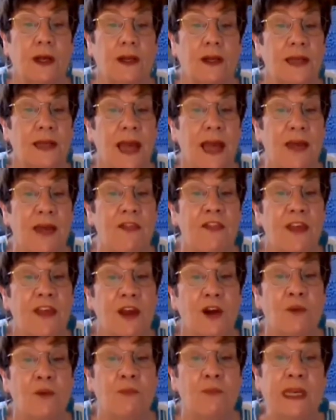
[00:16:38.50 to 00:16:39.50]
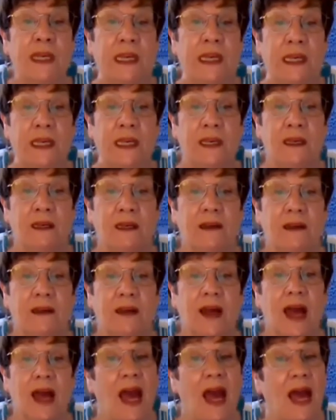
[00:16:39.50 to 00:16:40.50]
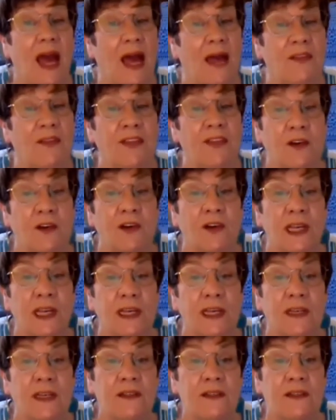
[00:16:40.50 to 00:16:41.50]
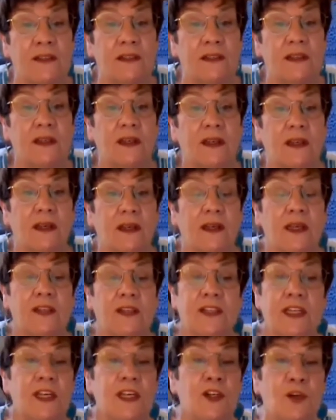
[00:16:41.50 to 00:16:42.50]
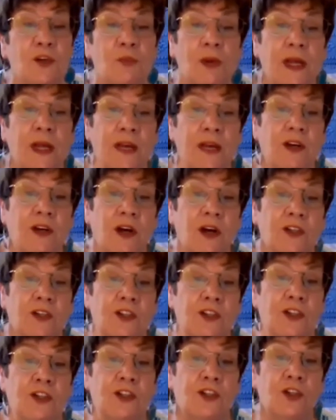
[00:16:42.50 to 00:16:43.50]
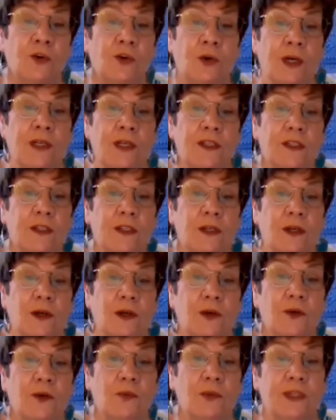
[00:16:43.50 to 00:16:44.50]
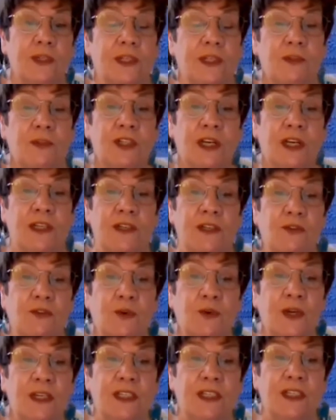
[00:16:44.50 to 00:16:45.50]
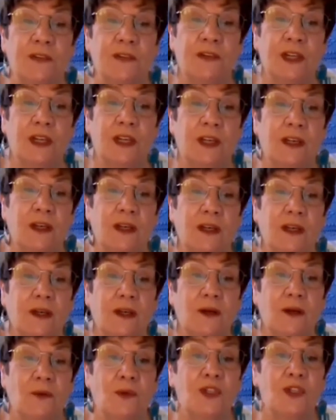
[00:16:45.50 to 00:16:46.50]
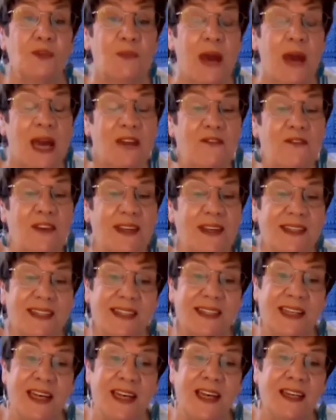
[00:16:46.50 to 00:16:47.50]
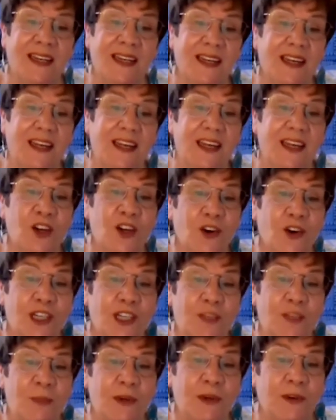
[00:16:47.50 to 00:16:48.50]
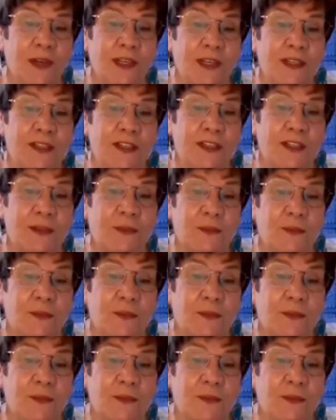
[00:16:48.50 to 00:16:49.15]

Let there be, and there is the interplay of conscious choice with subjective creativity, which manifests then in our experience.